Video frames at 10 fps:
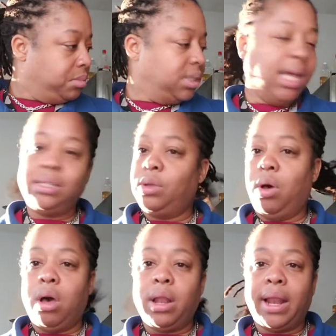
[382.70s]
but that's
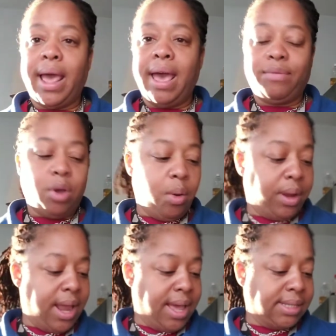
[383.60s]
all that I have
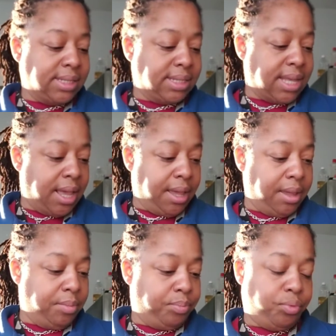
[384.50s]
going on
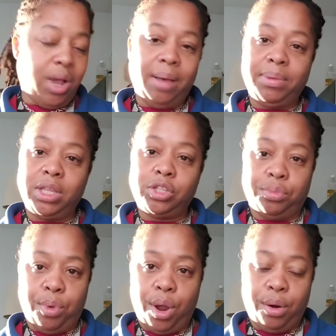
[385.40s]
today. Probably
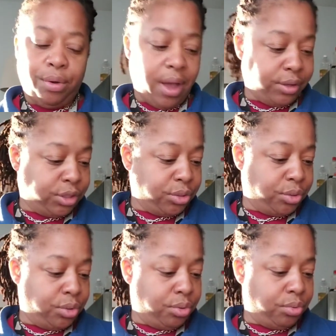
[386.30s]
tomorrow I'll show
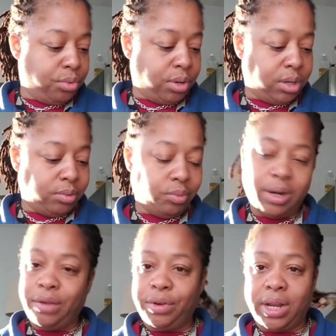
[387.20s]
you, or
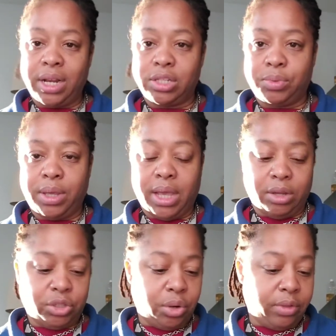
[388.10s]
whatever day this week, I'll
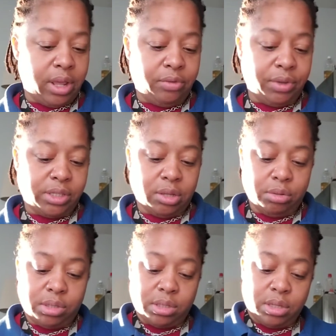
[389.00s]
show you the end
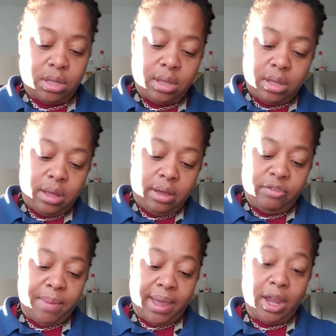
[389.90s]
results
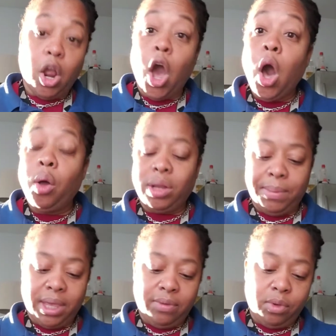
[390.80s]
of my hair. Oh, let
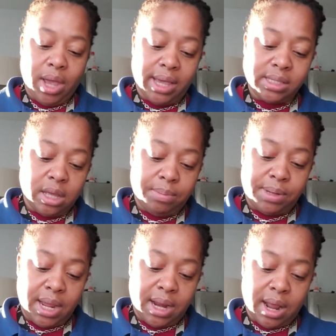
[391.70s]
me give you guys an
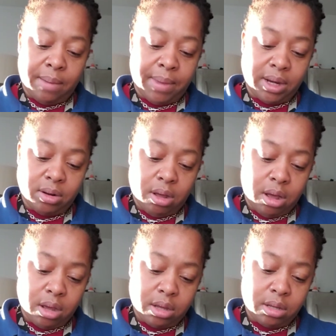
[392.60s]
update on my
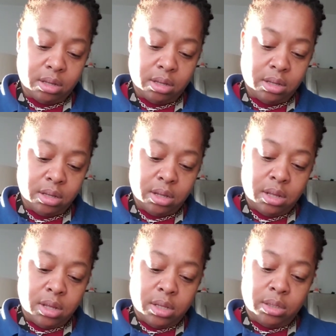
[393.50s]
dog.
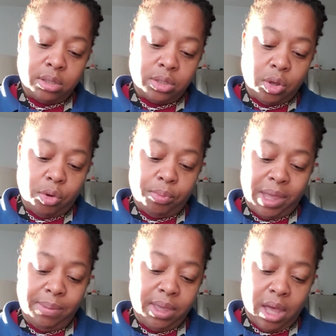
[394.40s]
So
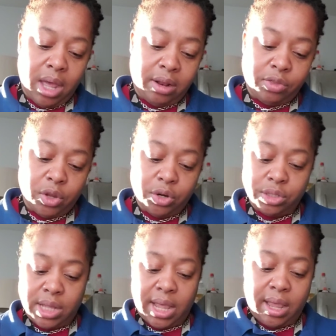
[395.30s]
maybe on
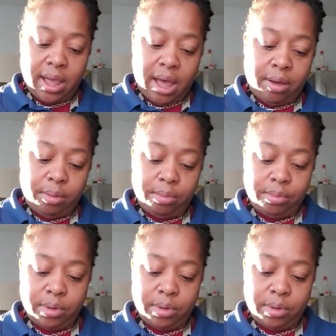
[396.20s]
Thursday I'll